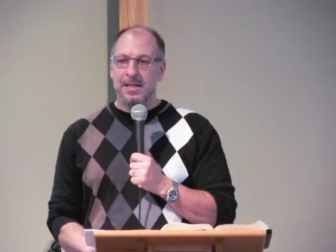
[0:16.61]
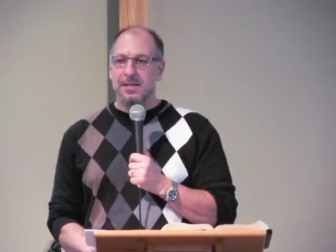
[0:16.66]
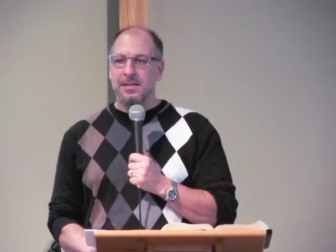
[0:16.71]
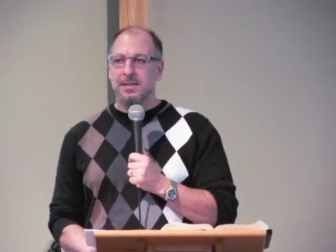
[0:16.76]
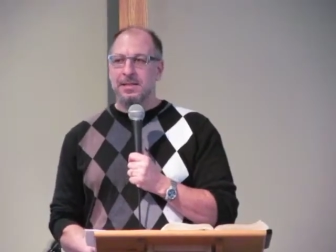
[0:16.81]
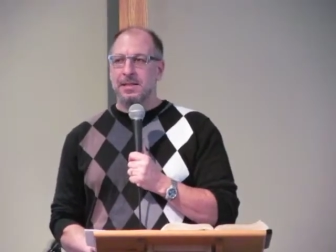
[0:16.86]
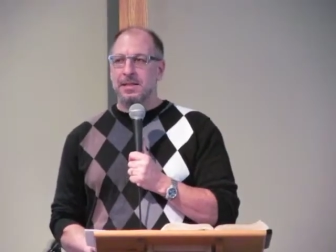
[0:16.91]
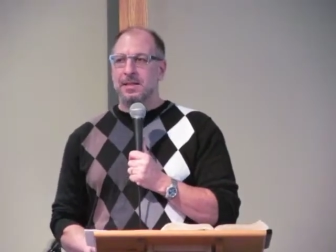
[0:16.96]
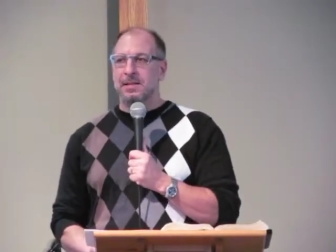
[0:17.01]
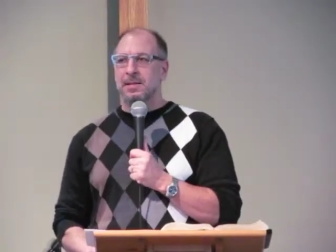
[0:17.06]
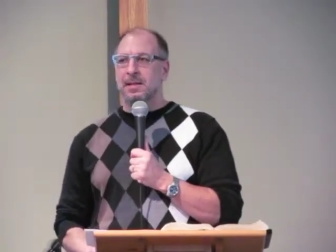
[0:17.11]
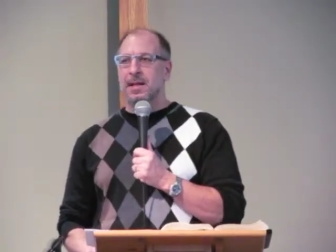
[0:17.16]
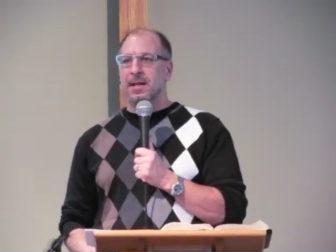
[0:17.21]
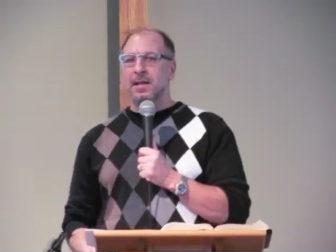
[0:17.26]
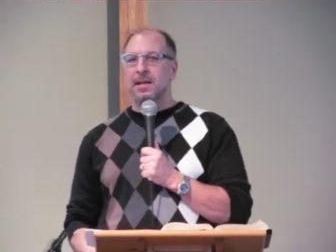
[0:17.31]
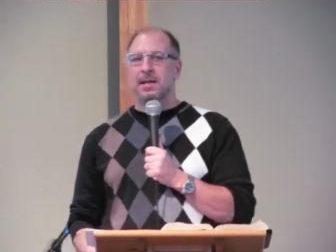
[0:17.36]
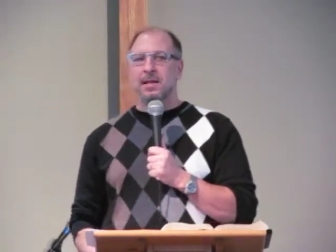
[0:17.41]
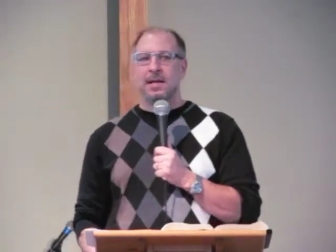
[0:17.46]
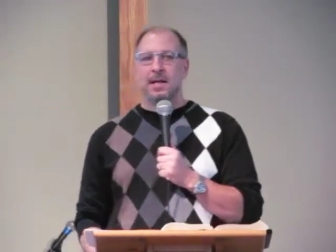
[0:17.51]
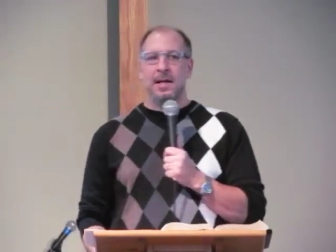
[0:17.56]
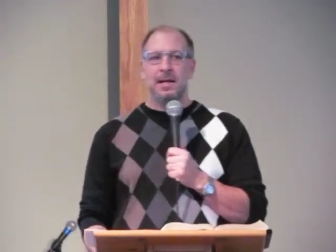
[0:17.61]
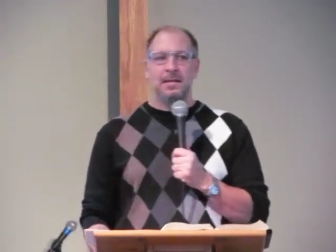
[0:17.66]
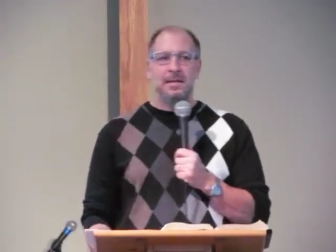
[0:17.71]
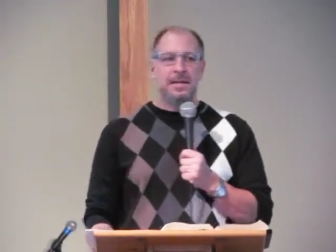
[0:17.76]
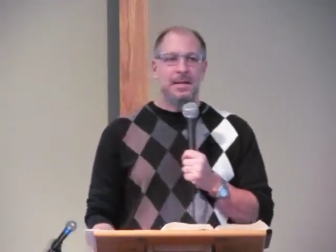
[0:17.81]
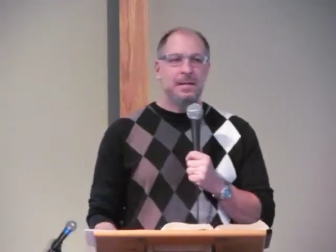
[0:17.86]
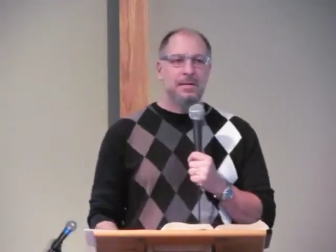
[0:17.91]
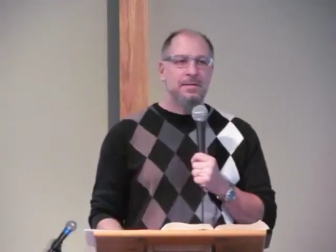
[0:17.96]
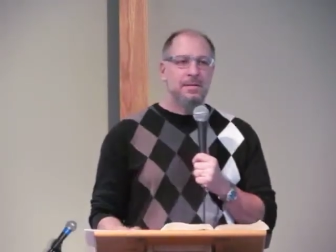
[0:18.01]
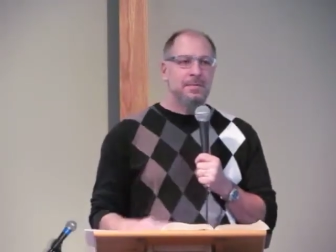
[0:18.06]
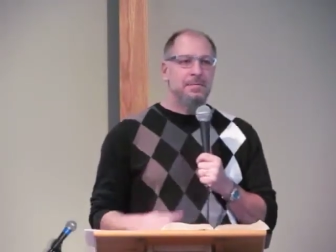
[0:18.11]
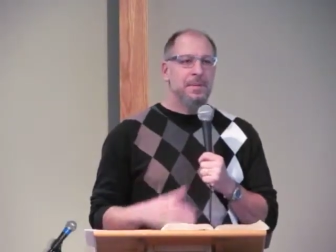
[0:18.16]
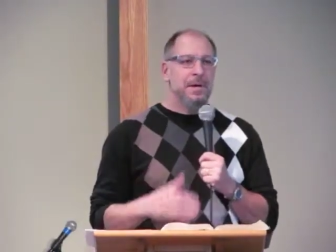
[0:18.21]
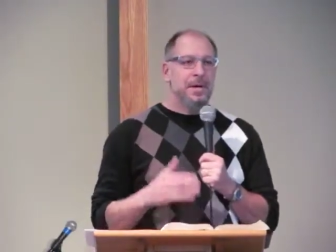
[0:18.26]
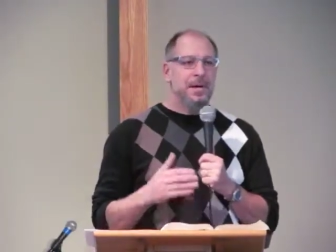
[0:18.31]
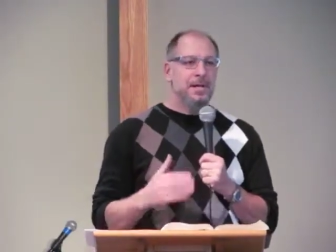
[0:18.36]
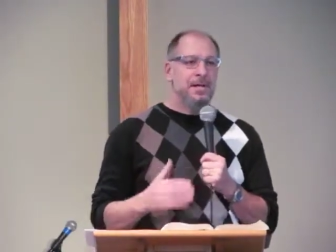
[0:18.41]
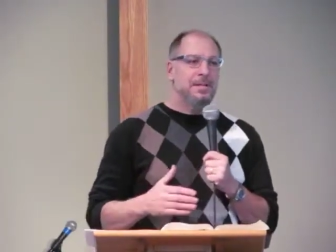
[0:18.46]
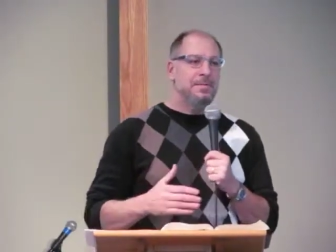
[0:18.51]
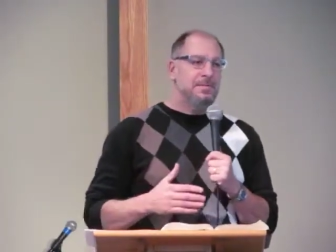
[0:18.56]
I was thinking, like, God's kind of
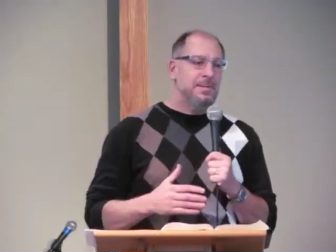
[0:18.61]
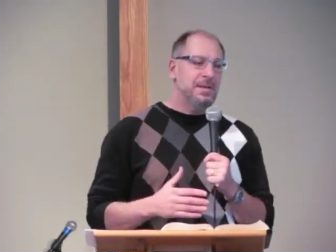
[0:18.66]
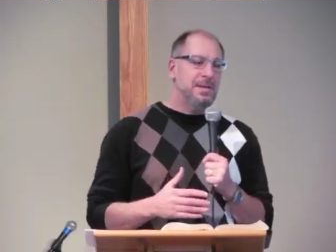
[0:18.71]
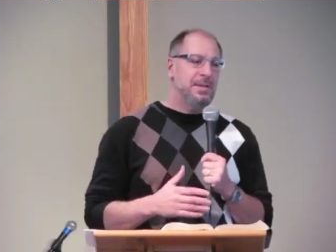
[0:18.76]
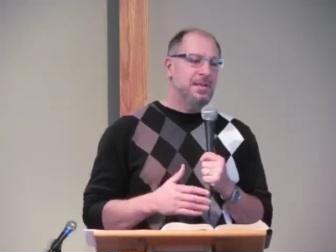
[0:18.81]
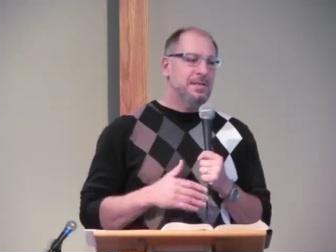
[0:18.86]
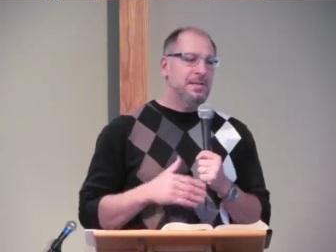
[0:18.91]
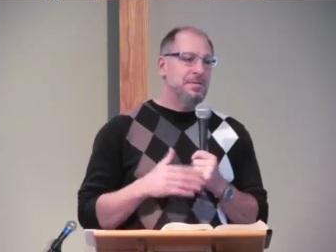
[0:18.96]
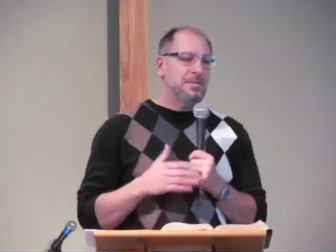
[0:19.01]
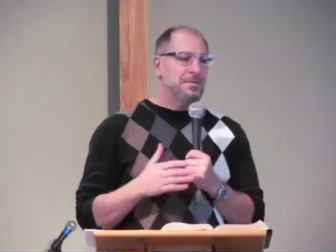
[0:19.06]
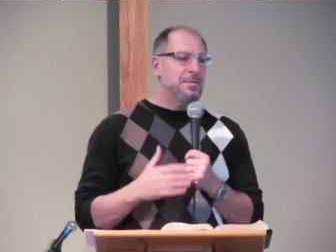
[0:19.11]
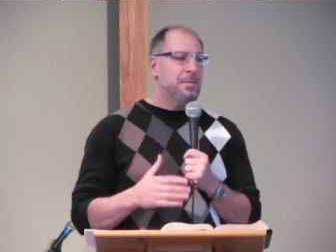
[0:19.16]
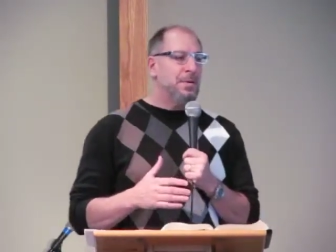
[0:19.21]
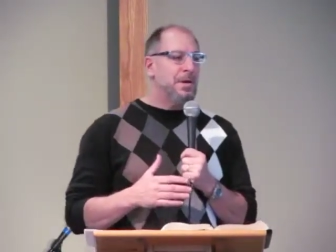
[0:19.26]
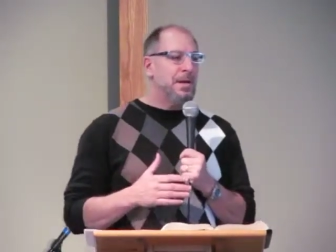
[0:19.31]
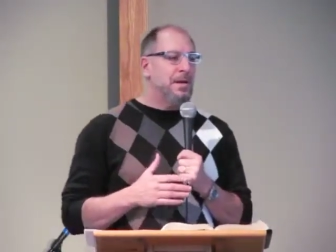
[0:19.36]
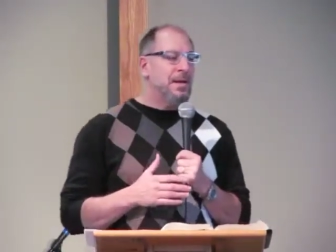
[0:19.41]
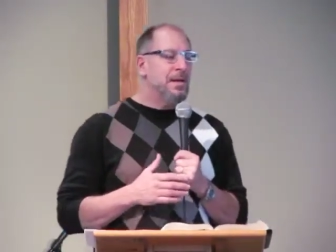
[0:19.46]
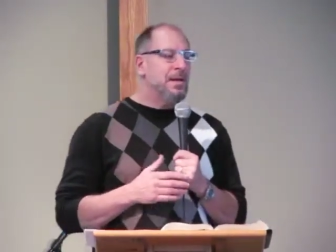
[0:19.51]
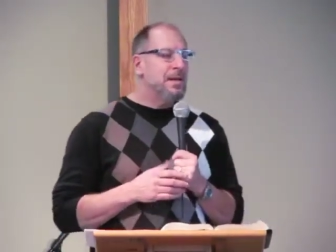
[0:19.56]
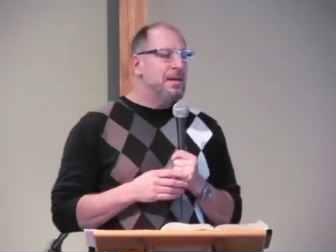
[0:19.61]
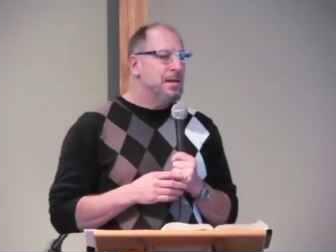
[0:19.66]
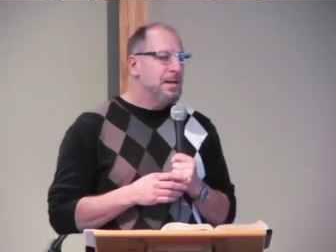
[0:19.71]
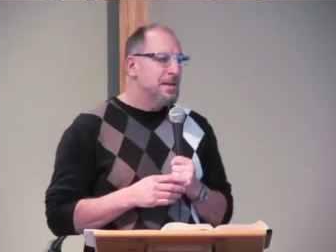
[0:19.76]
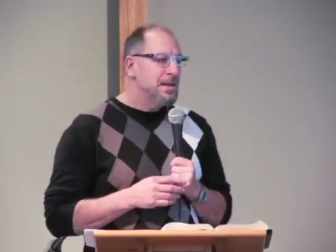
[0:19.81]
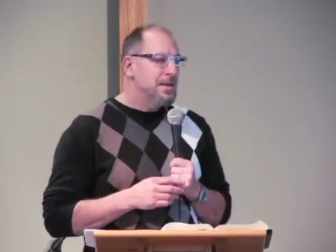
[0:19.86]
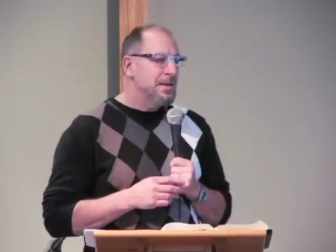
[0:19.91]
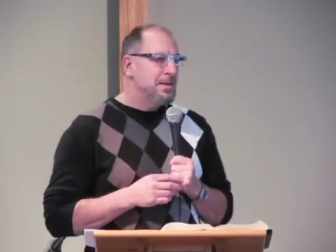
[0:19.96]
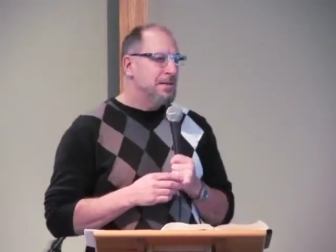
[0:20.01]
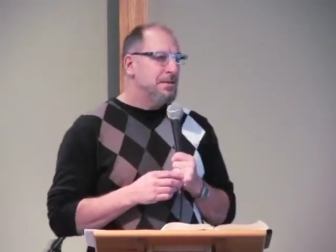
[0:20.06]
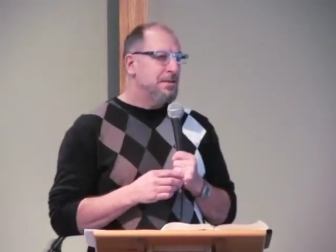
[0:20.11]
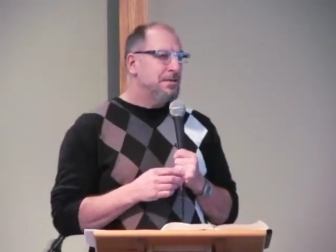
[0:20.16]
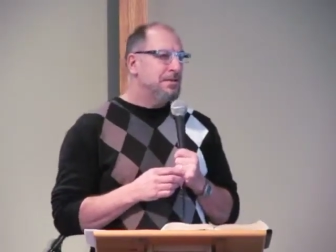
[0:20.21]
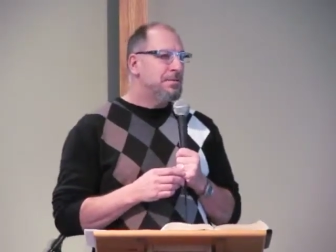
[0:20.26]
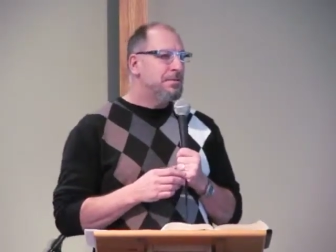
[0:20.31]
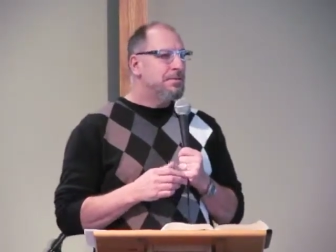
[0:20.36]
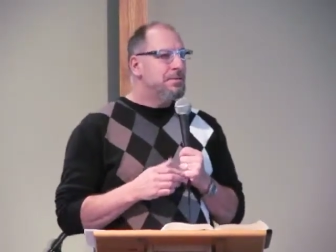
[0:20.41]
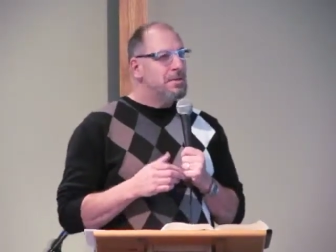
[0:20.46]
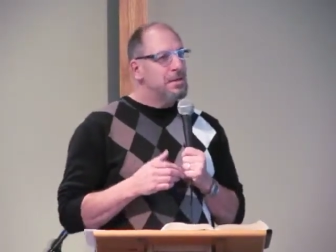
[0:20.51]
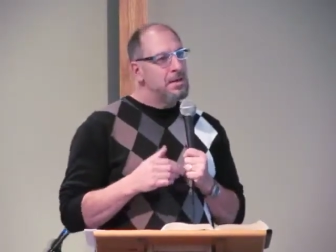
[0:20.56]
reminded me as I was praying, you
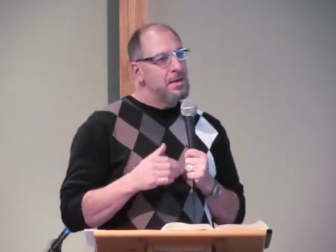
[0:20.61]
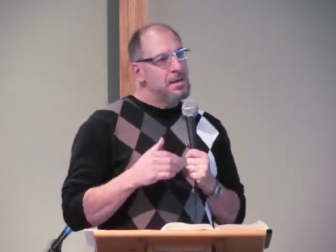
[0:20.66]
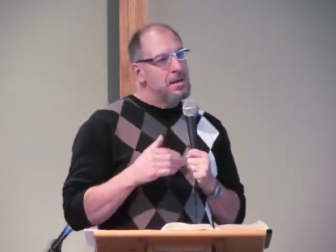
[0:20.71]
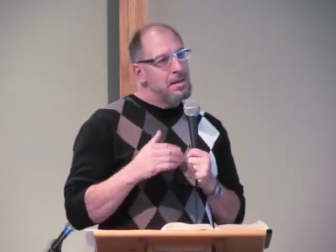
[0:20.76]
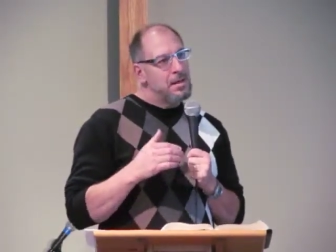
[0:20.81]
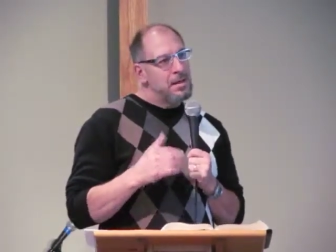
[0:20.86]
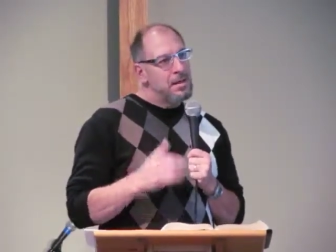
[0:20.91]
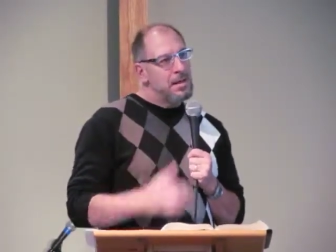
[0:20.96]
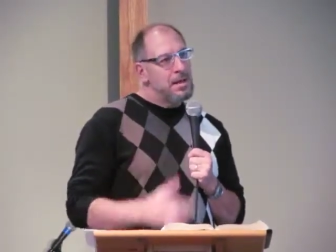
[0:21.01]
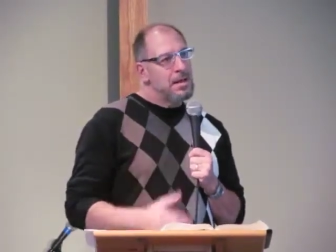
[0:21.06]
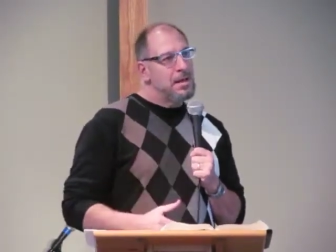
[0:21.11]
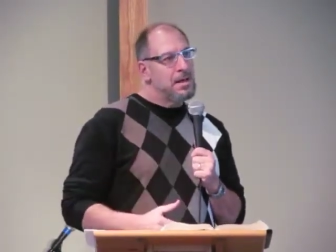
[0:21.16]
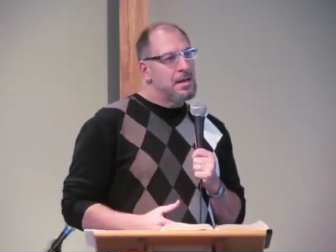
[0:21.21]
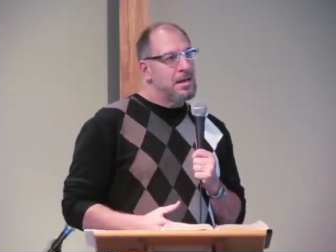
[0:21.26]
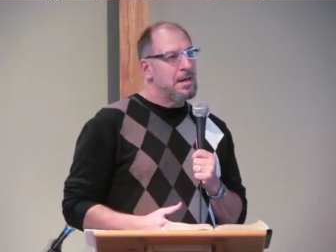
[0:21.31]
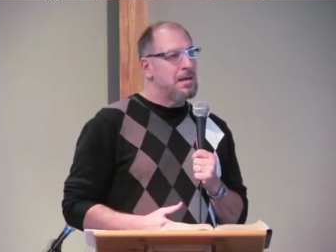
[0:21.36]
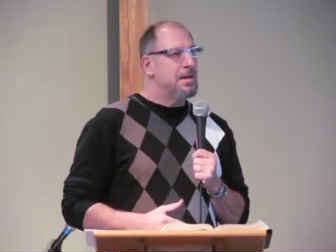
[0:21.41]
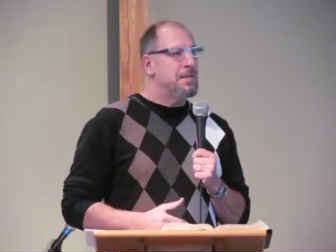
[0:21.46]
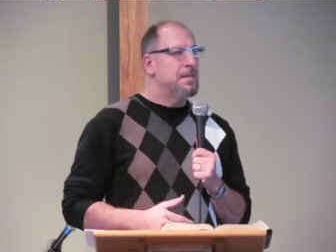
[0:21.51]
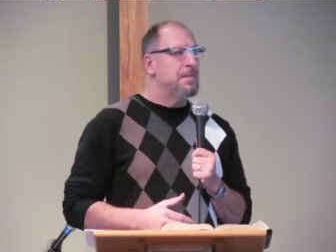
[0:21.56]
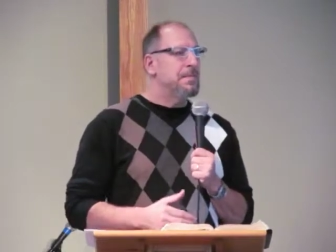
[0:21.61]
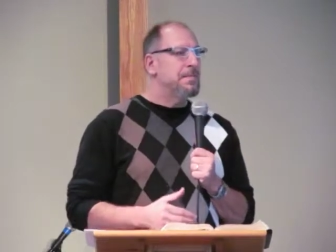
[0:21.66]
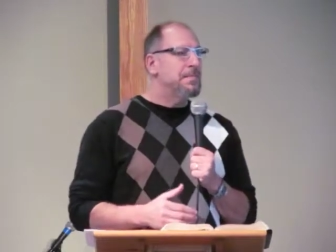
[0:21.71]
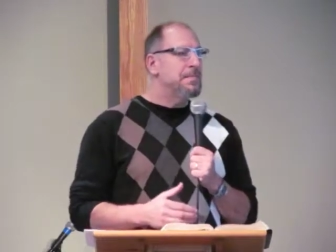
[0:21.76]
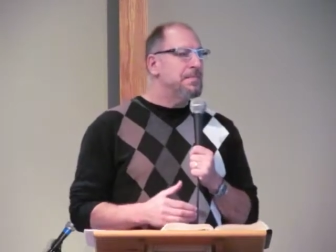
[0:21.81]
know, uh,